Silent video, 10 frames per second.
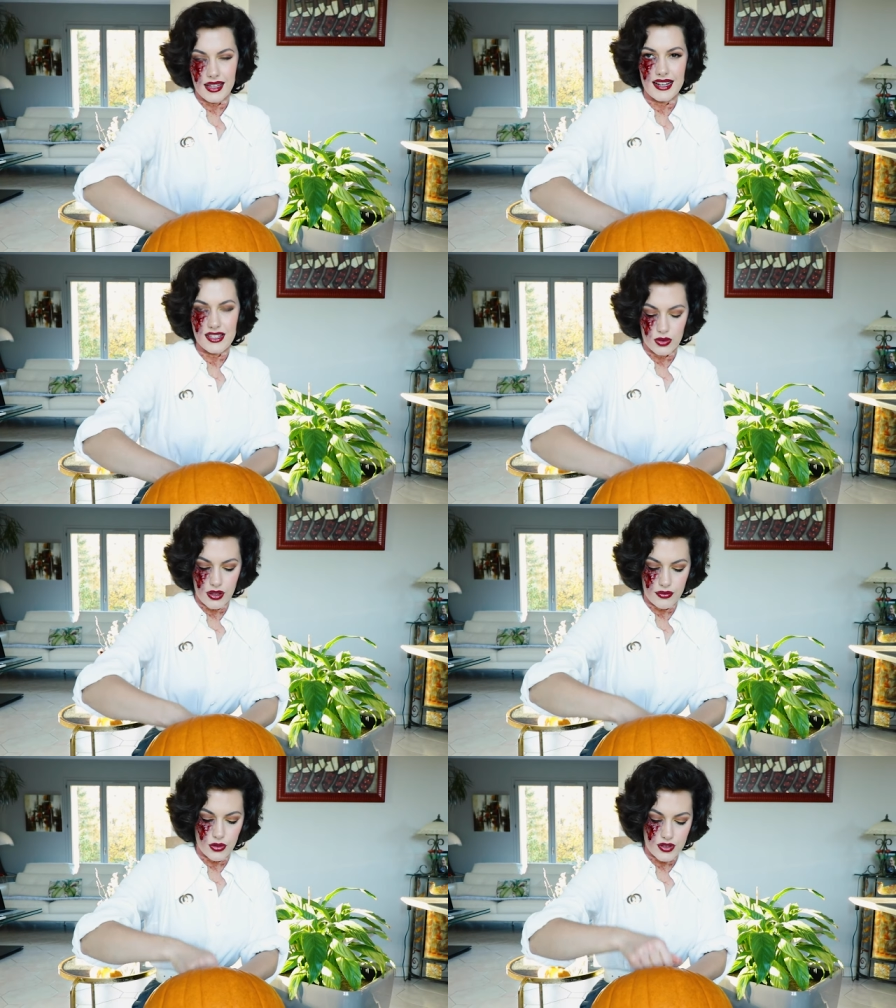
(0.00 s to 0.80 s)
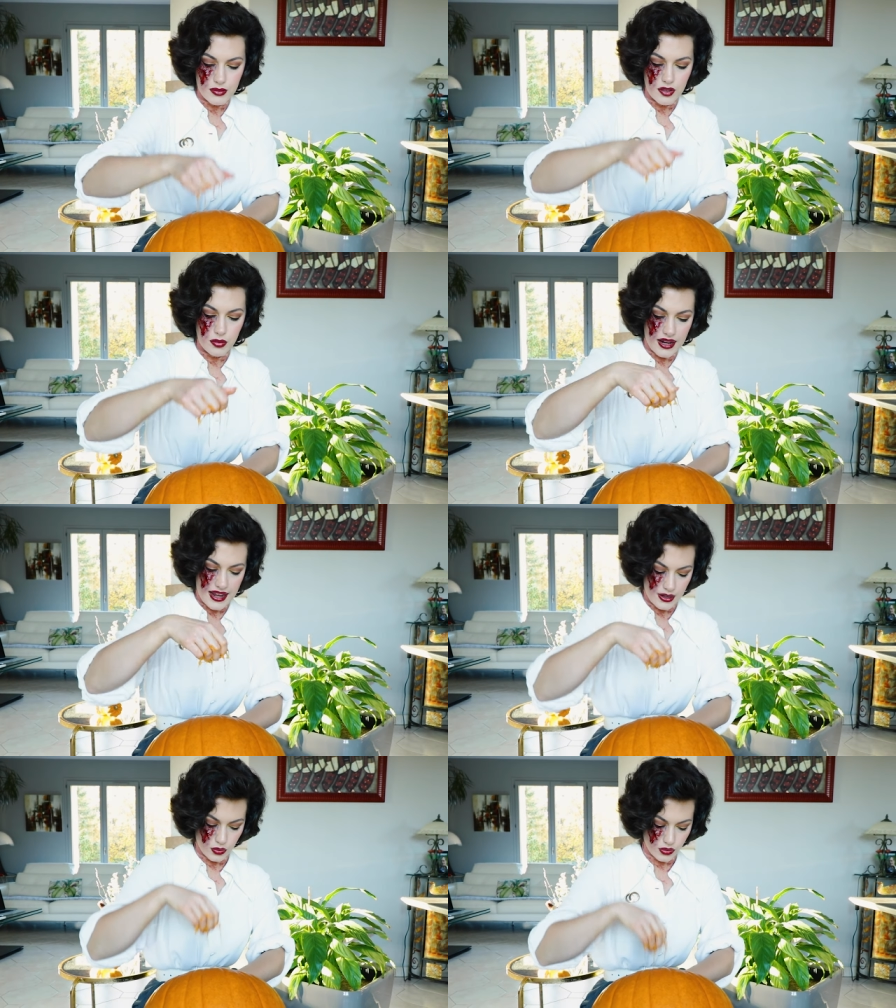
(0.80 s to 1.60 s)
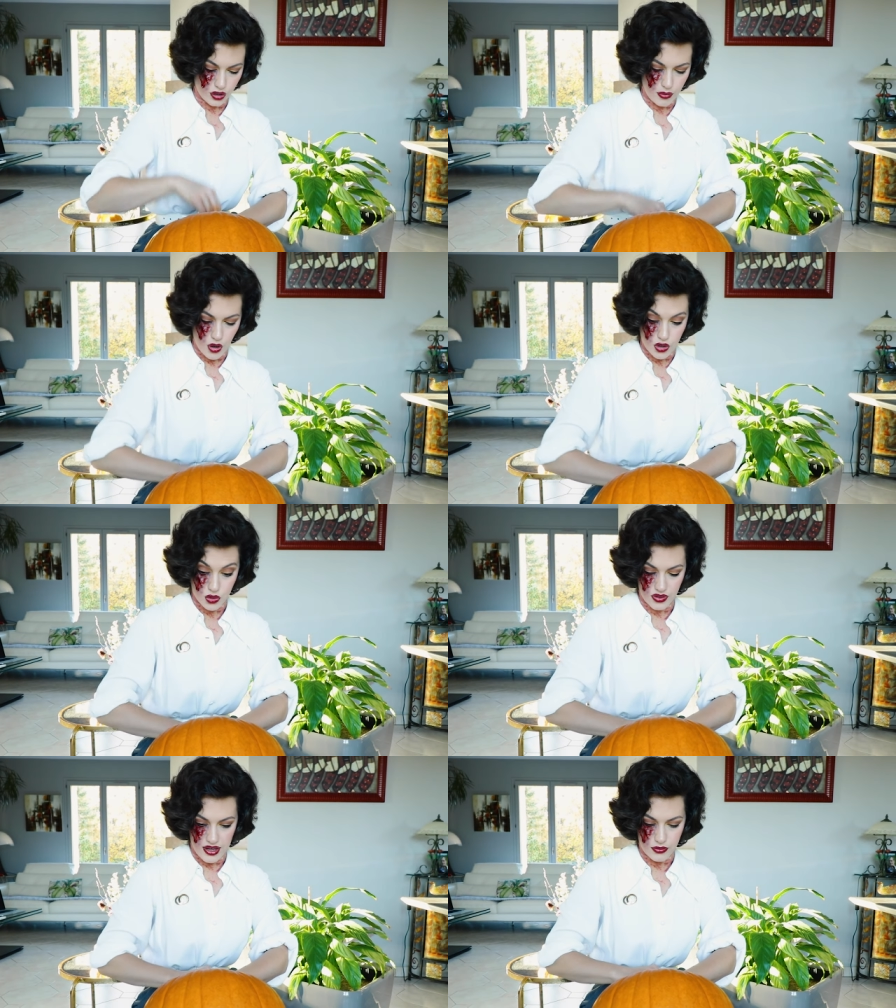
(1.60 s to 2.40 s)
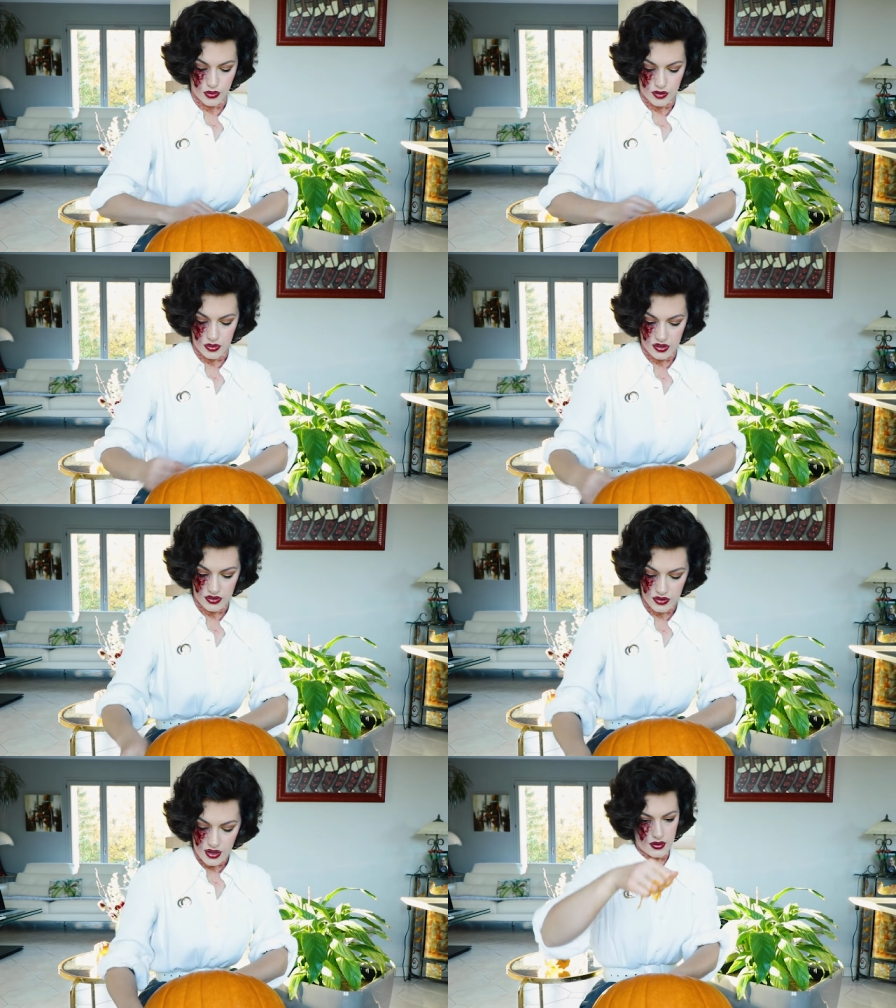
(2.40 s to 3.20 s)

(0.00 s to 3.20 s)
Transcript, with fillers: Like, I still love Christmas, but I hate all the commercial side of Christmas.